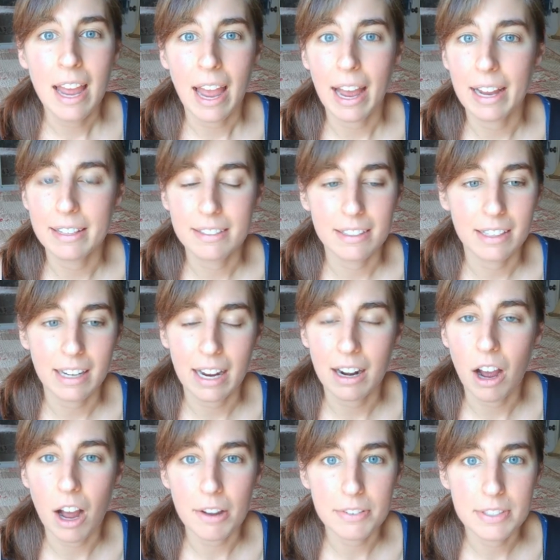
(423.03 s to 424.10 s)
and to kind
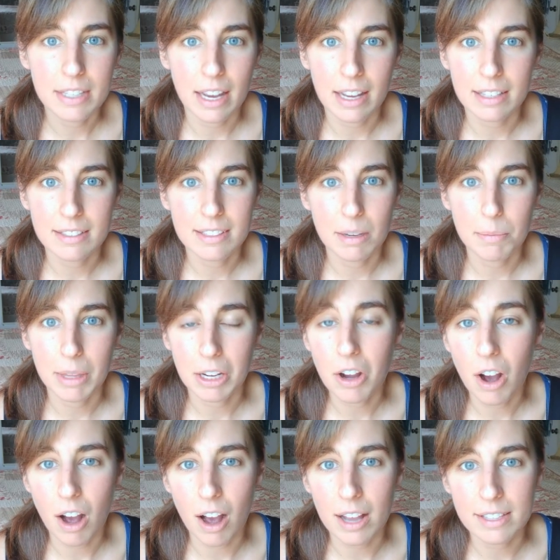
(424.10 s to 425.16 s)
of offset some of the
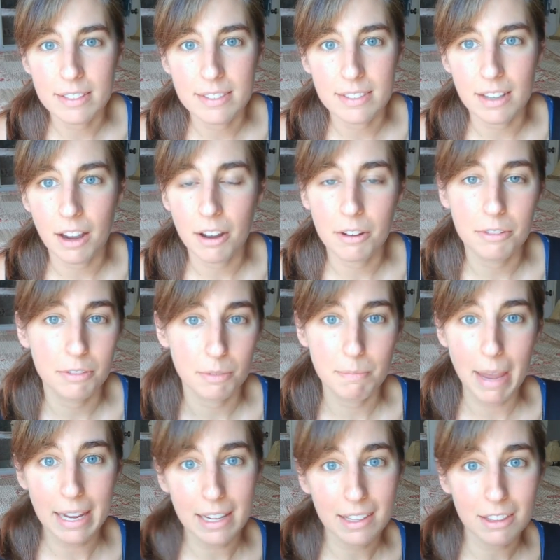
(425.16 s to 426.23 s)
costs of
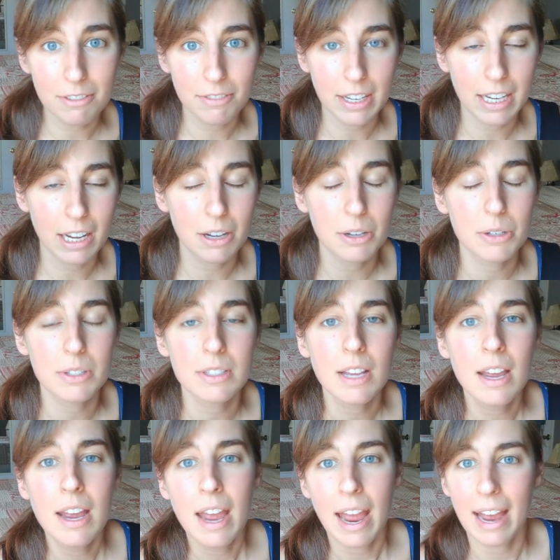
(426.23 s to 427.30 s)
making the videos
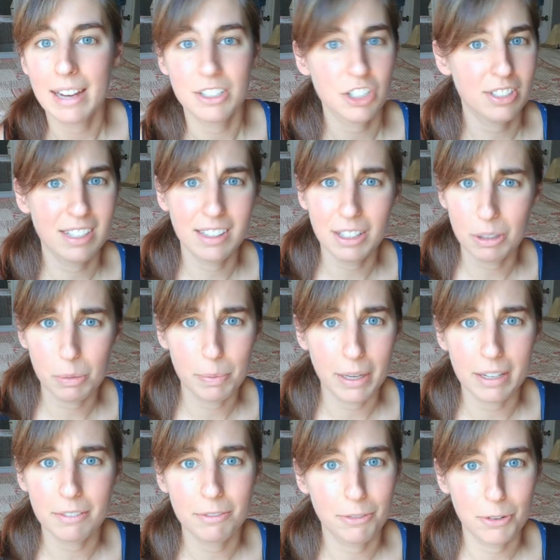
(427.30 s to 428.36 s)
and just a little
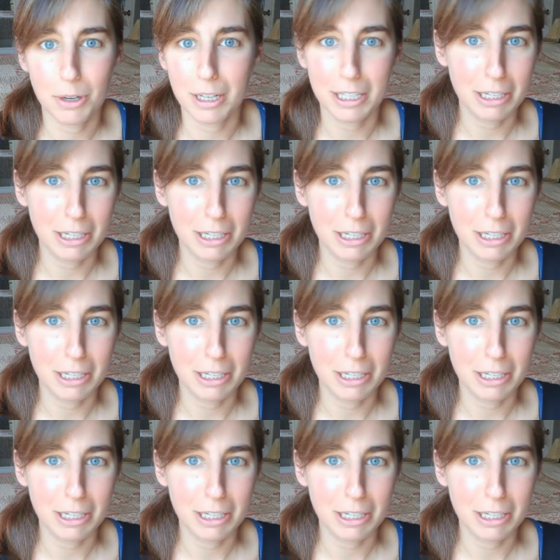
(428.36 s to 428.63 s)
bit for,